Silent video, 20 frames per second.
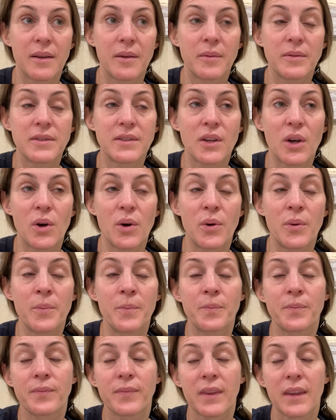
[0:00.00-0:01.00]
So
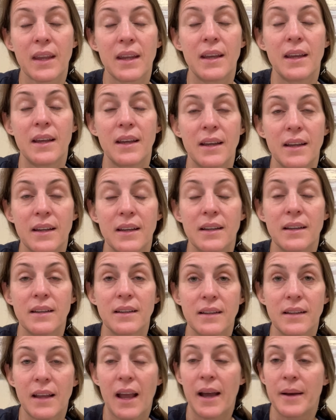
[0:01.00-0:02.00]

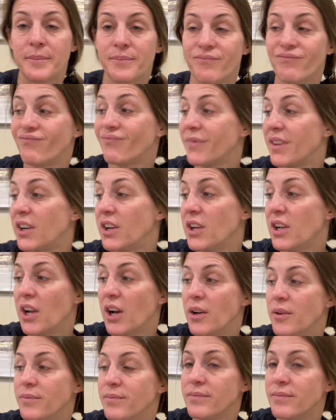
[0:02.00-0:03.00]
yeah, there you go.